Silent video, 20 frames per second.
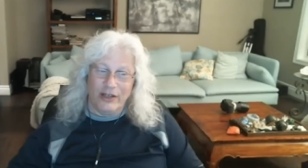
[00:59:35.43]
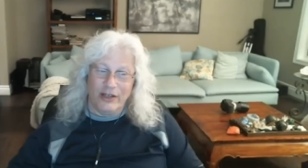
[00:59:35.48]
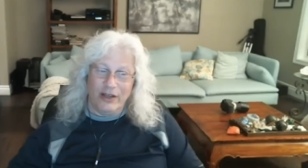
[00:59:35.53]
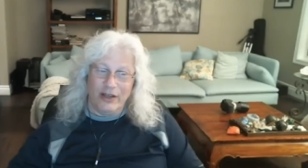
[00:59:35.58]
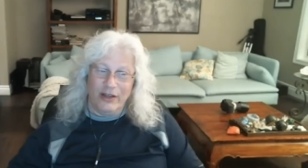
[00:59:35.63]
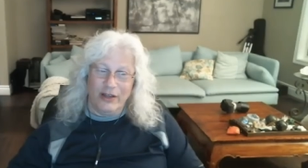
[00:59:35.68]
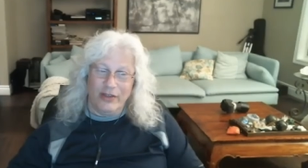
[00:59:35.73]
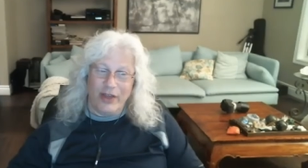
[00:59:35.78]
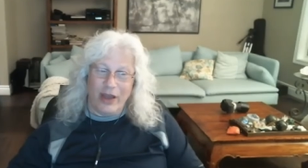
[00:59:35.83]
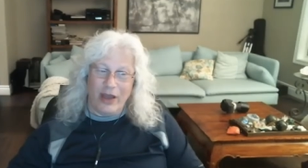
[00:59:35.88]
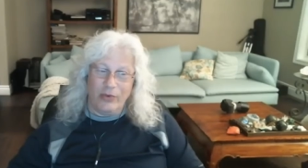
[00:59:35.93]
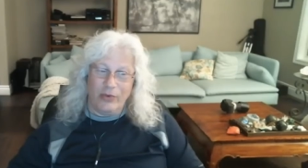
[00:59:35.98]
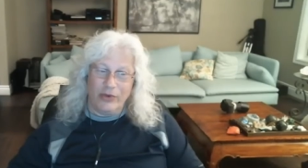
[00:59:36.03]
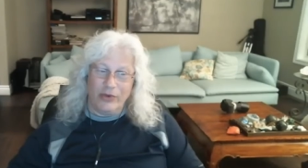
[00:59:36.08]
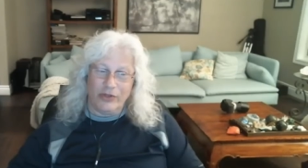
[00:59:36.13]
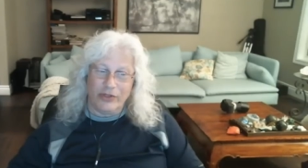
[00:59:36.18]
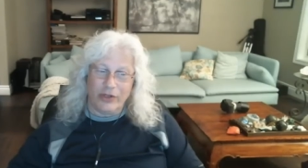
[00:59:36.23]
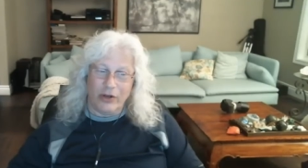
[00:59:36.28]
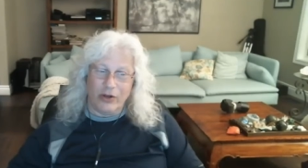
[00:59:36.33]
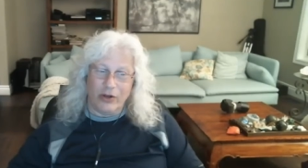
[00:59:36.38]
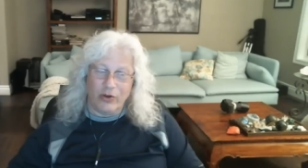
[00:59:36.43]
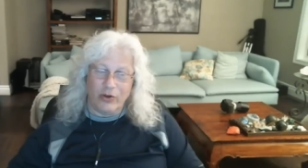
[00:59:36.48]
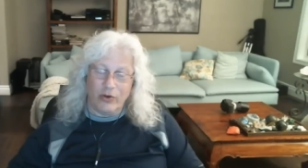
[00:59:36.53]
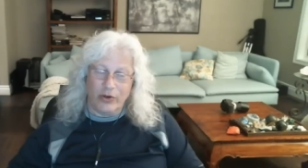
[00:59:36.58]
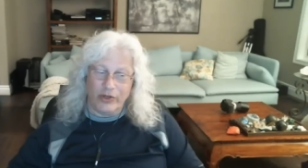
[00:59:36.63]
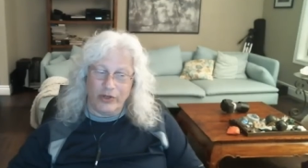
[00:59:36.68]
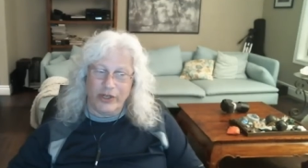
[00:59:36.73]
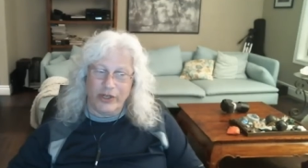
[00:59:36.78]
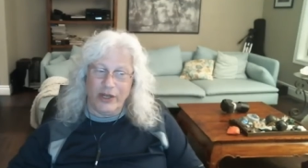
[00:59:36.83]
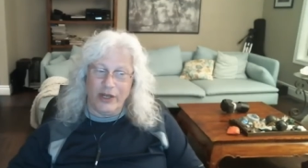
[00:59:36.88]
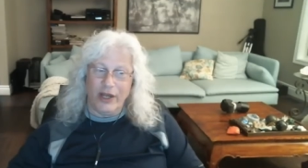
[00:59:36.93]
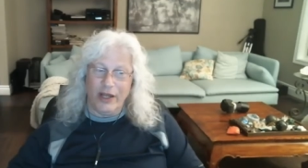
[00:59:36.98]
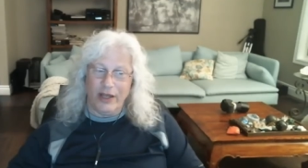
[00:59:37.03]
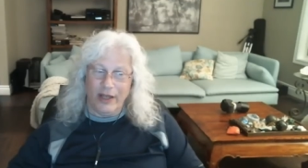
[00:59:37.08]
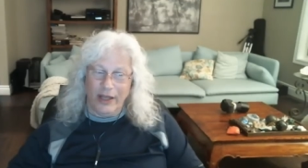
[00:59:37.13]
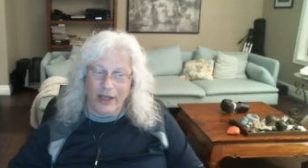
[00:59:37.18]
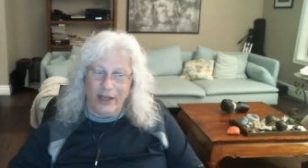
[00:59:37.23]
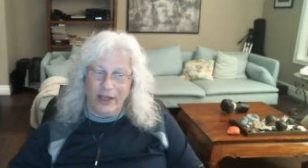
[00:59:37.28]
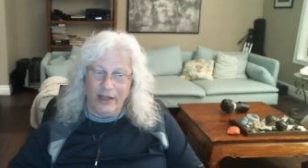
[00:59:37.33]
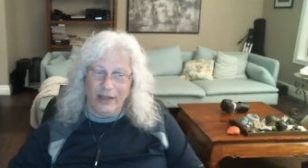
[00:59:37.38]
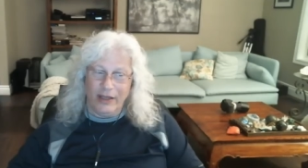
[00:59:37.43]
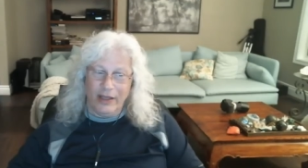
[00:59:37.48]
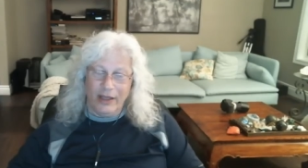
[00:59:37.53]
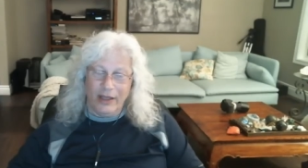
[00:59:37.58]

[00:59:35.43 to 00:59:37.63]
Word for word: Uh, that was our course in LA.